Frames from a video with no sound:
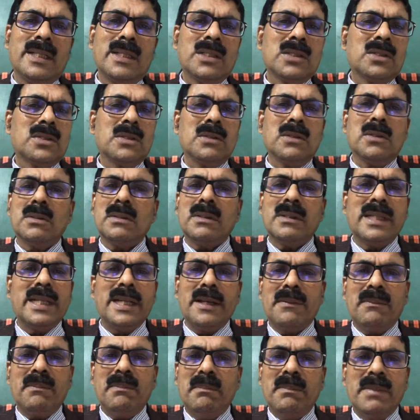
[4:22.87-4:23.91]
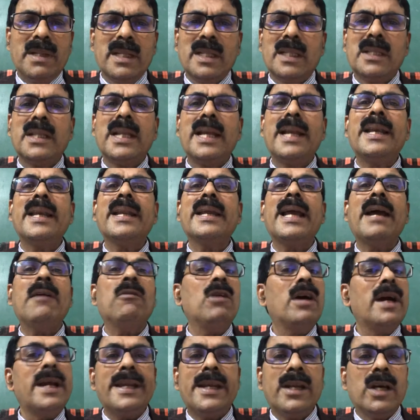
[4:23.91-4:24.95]
So then
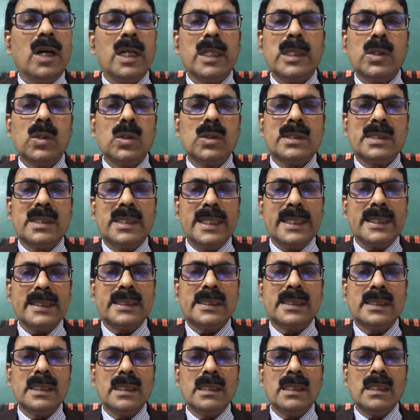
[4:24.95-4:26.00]
avoid all those things